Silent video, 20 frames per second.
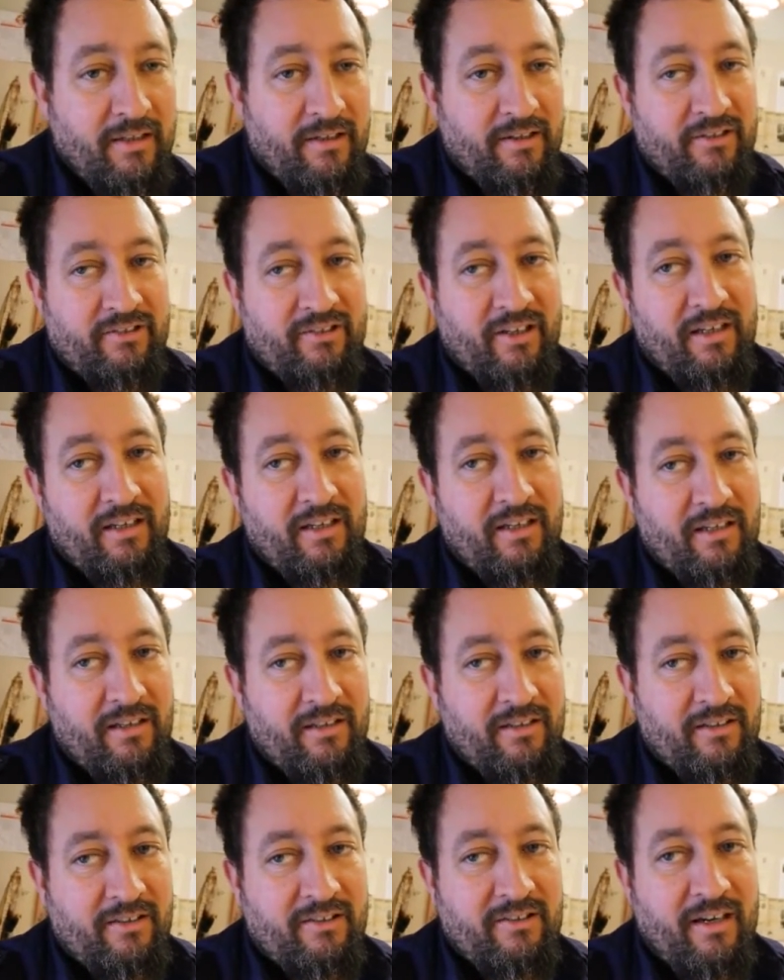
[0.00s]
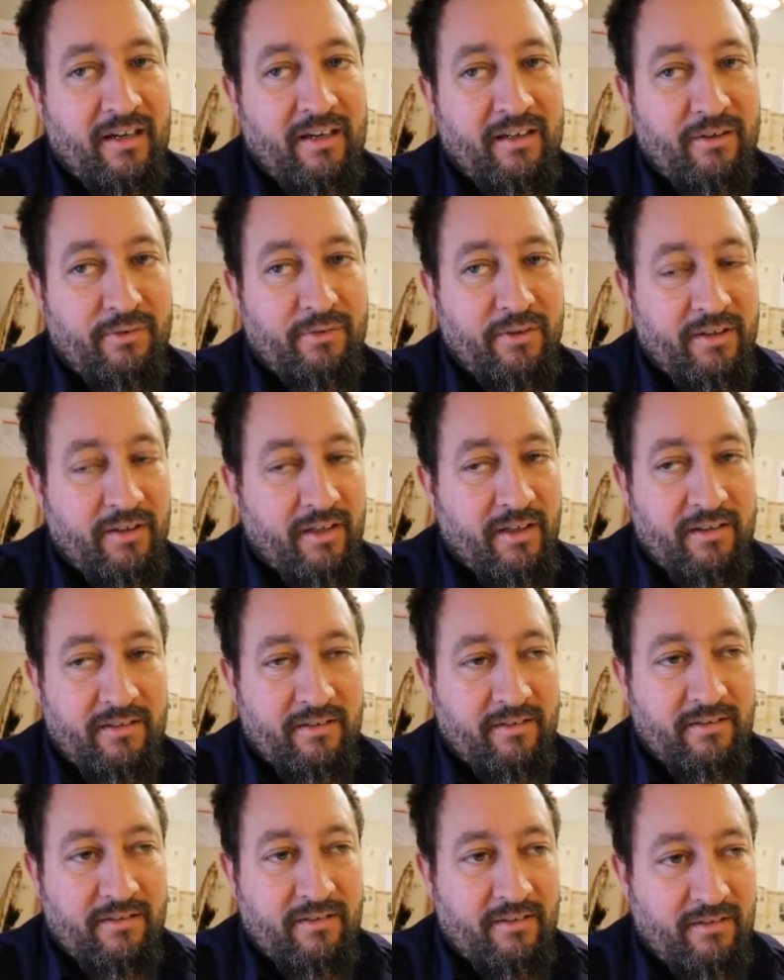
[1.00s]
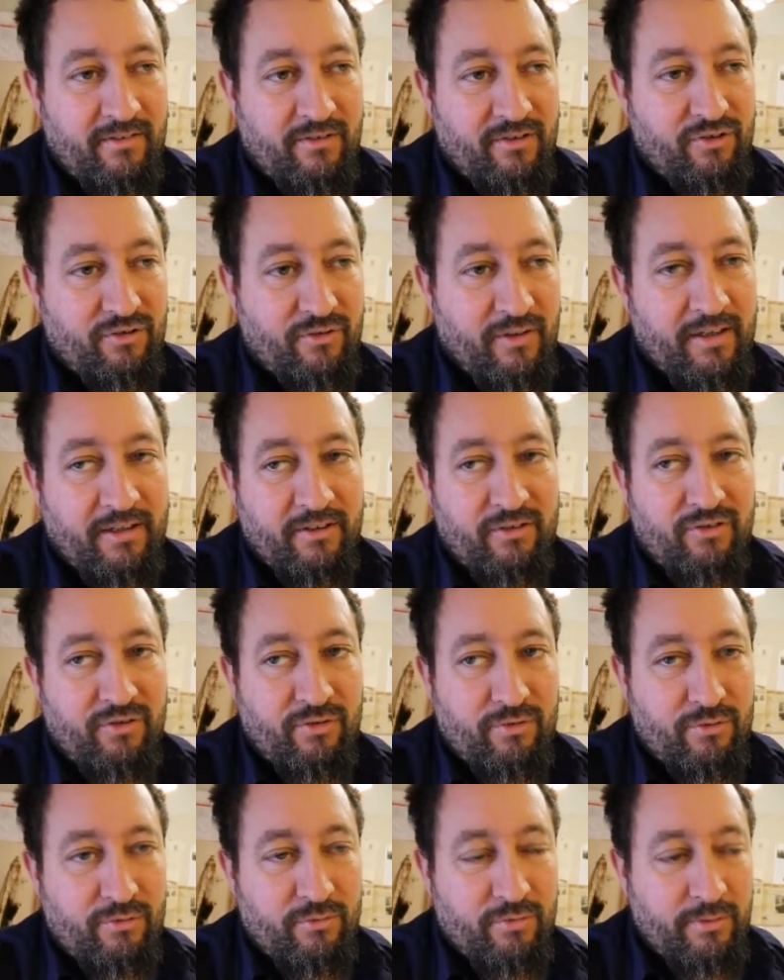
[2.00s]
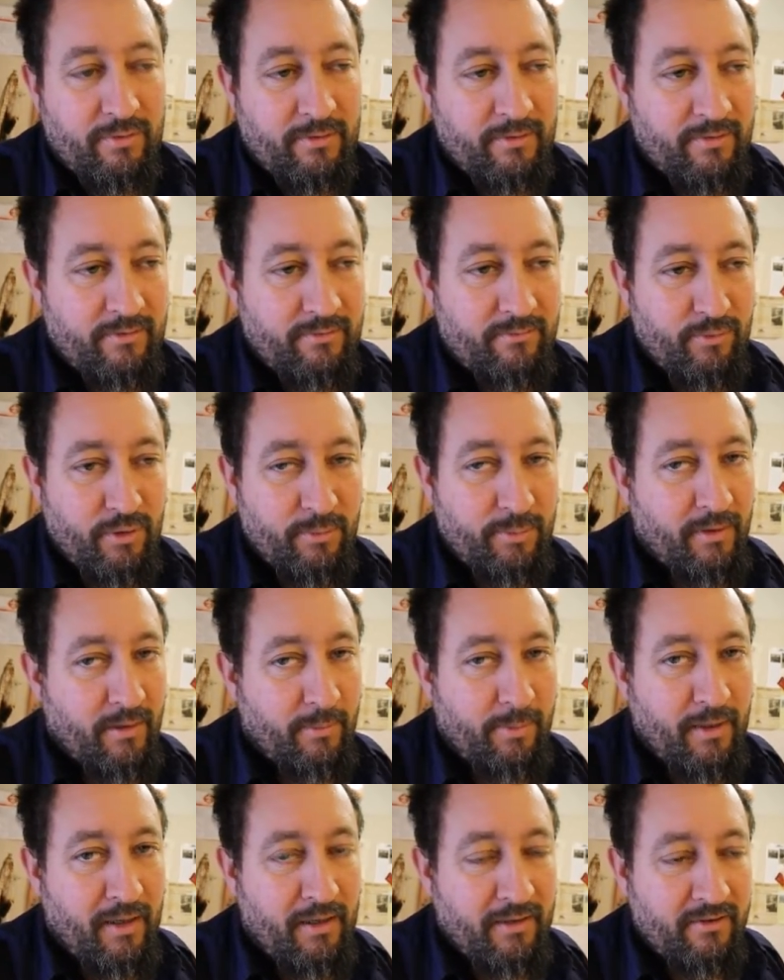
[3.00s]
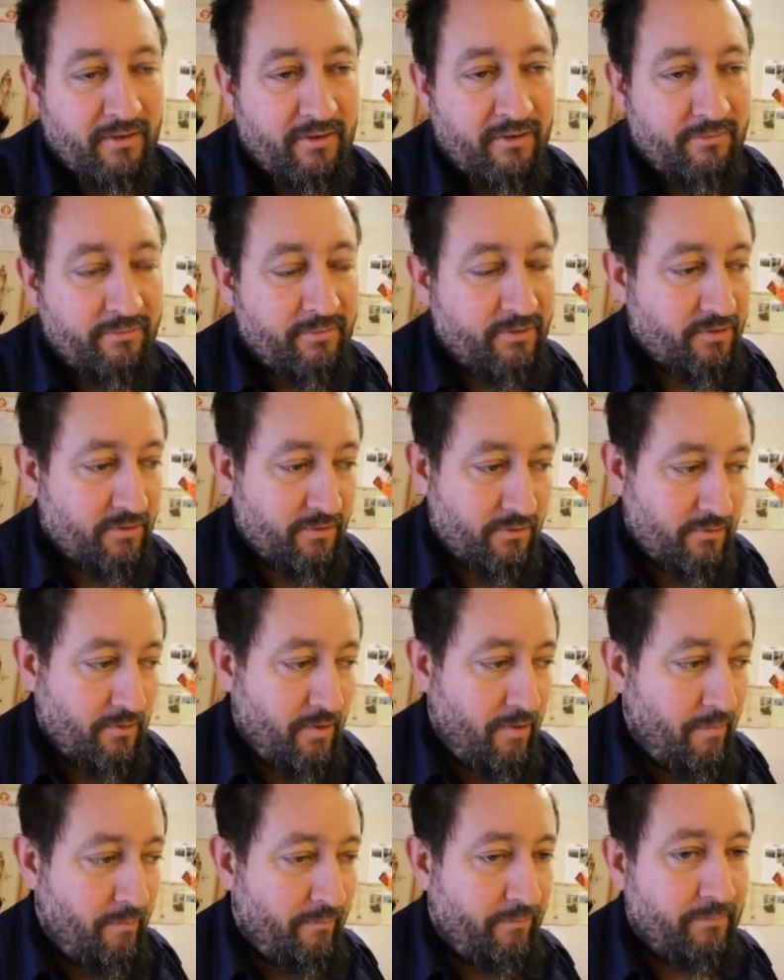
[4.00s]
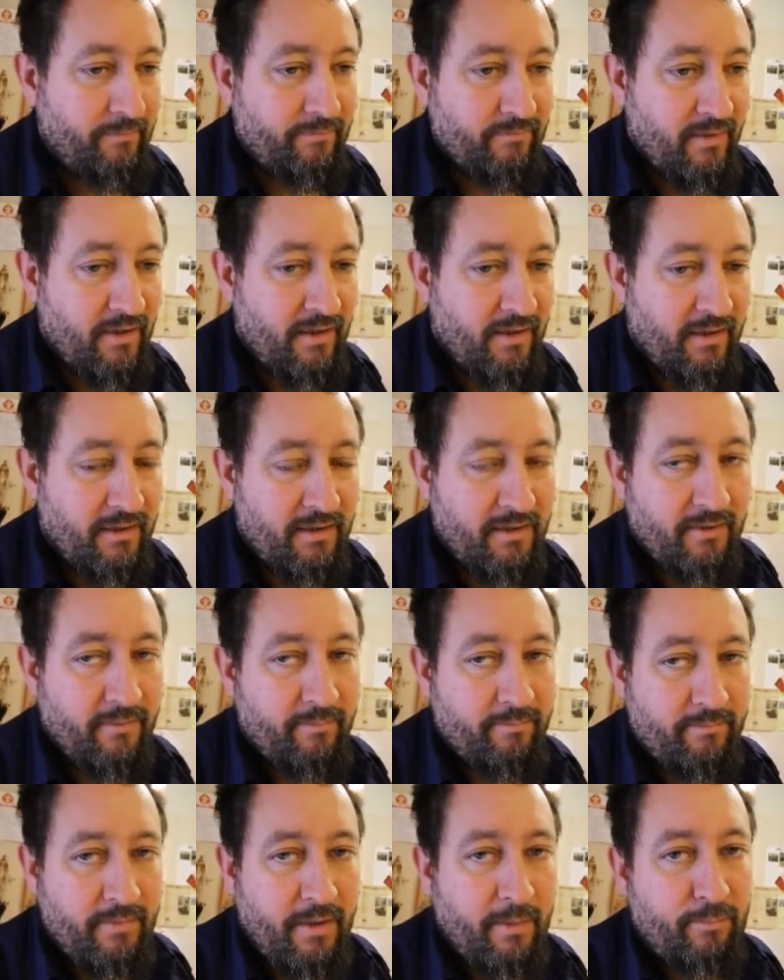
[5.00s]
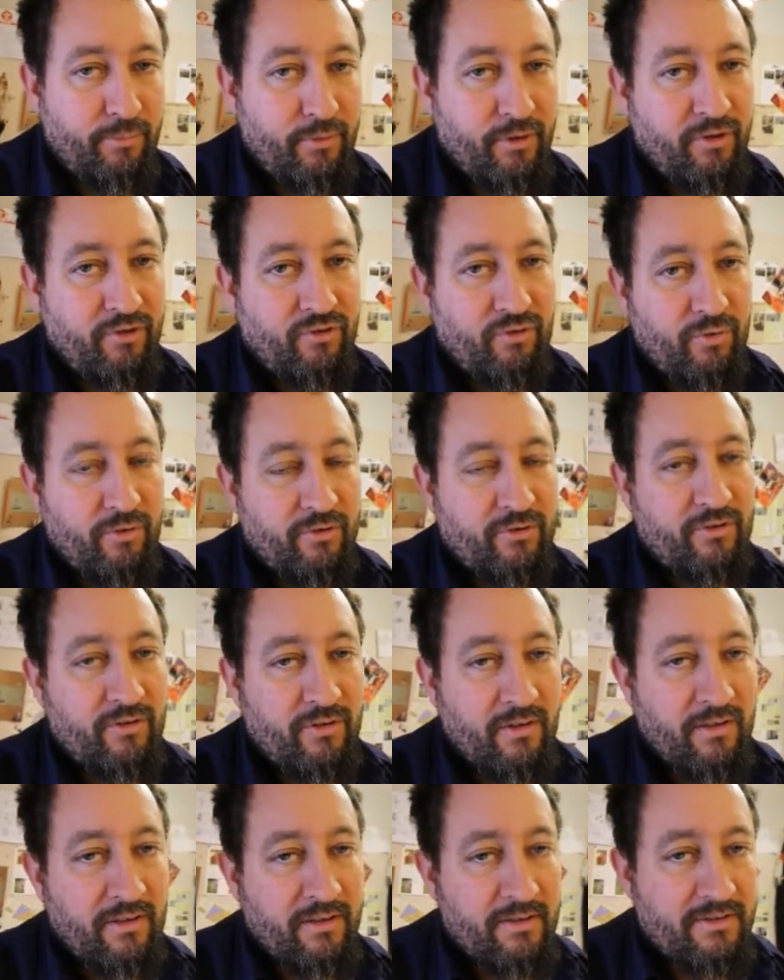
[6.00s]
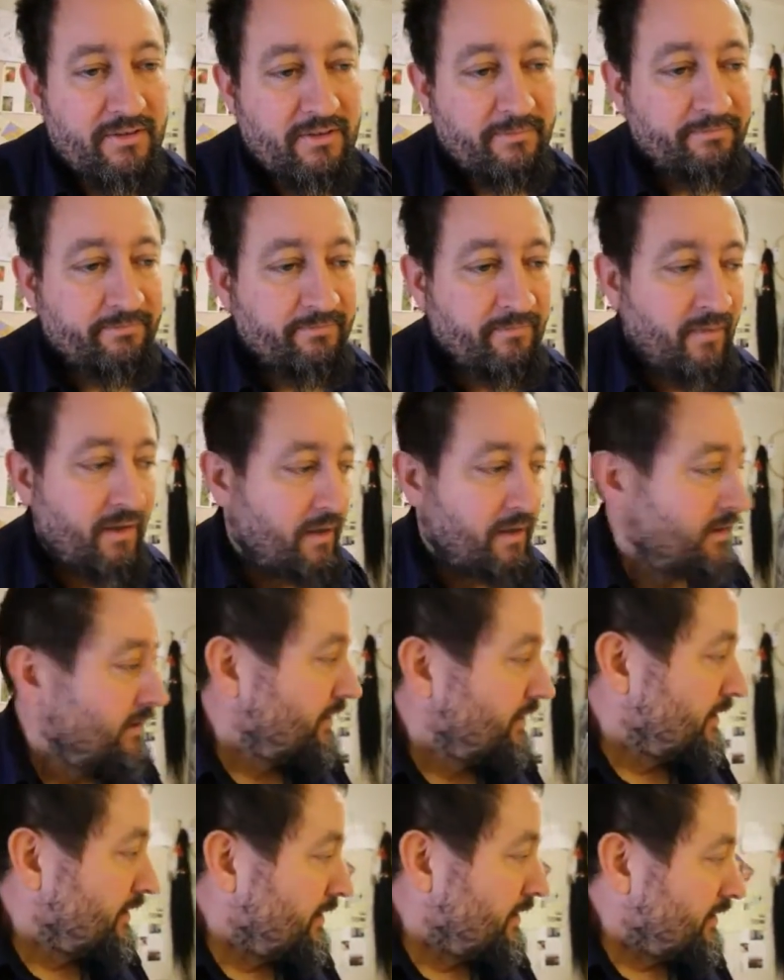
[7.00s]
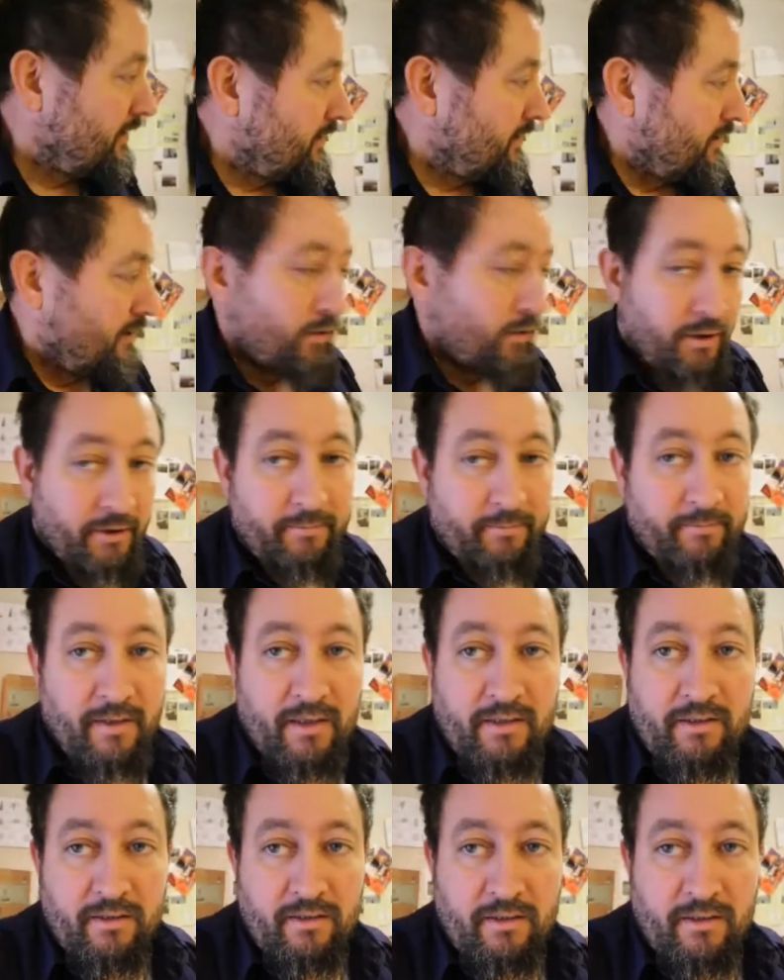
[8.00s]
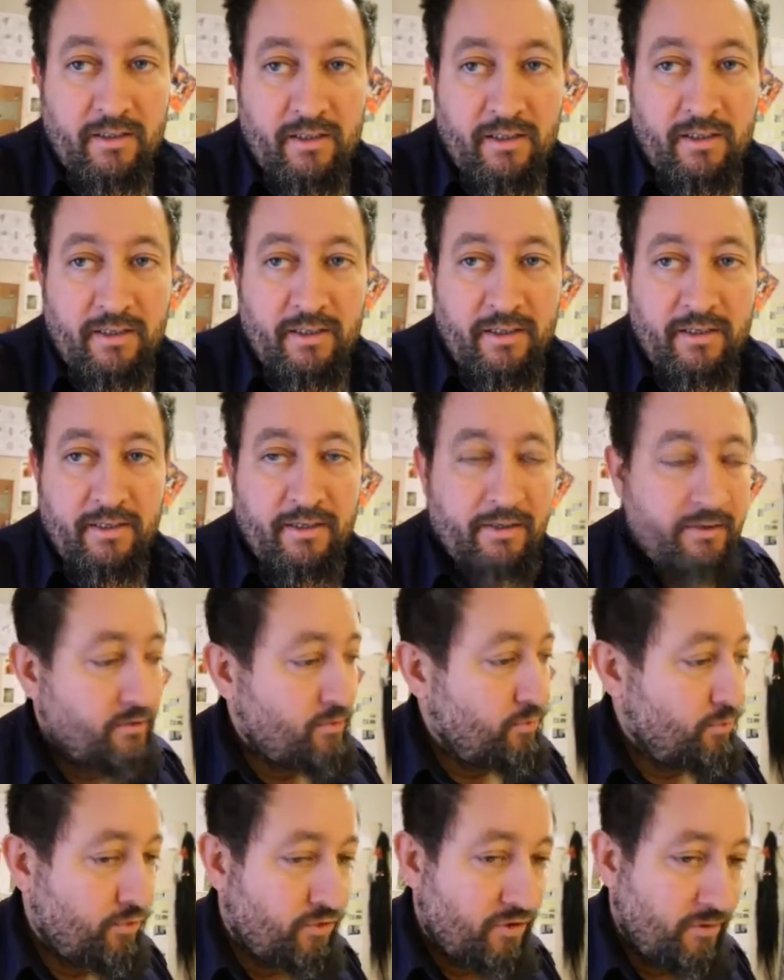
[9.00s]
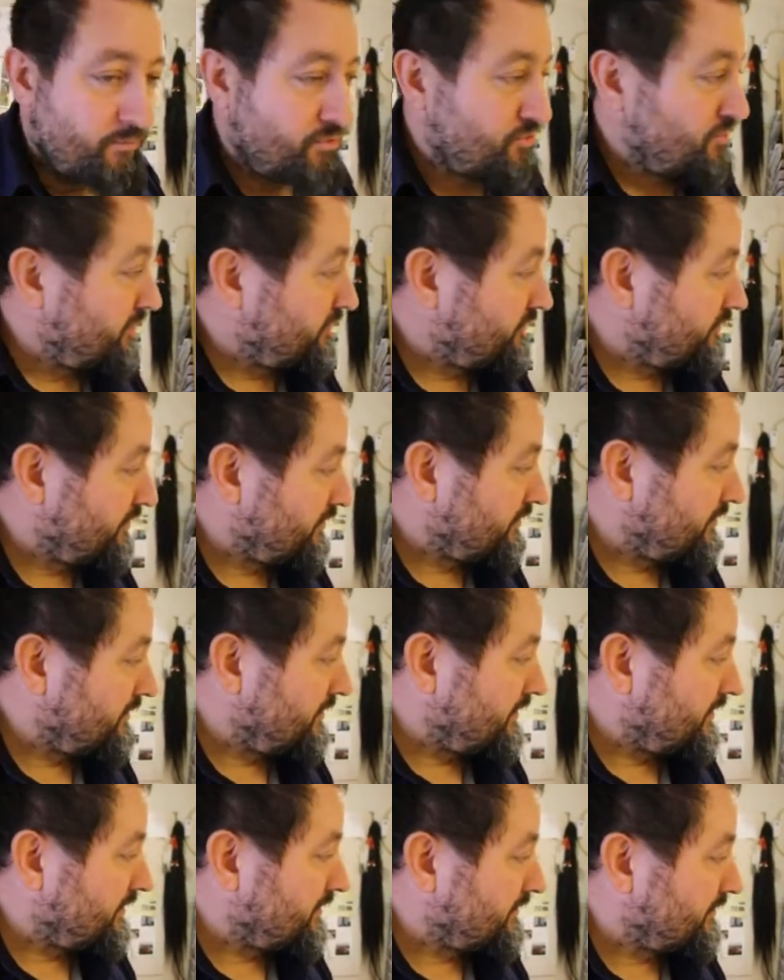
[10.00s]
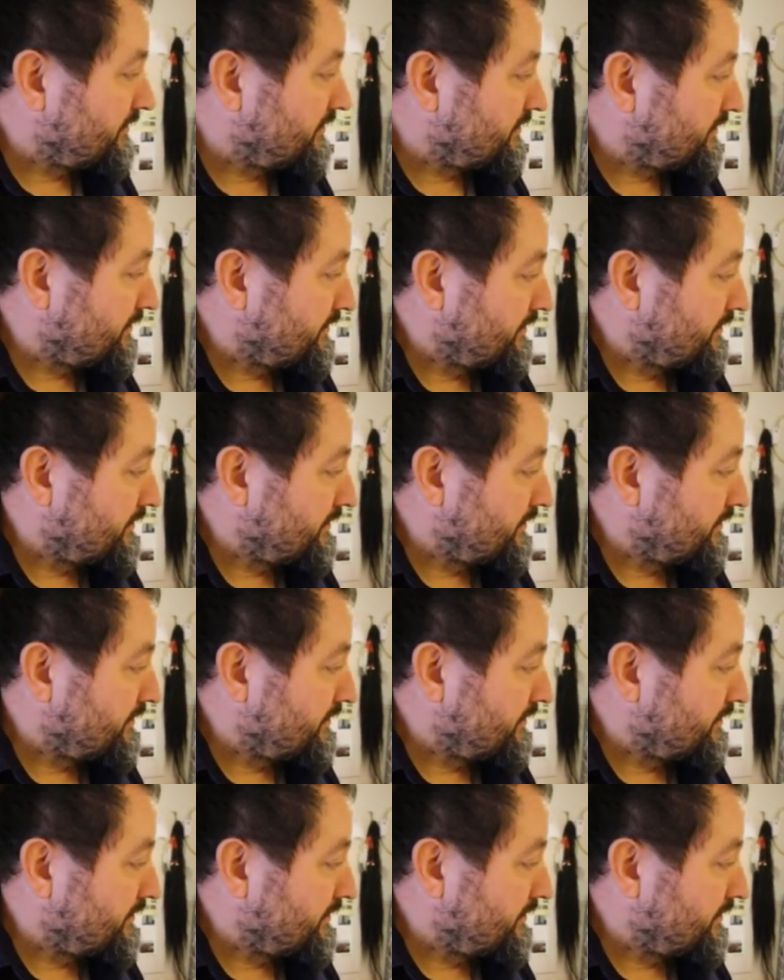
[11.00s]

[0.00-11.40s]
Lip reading: standing each side of it and trying to rip it apart. So I'm pretty sure it's gonna last. Okay, I'm gonna do some stitching, and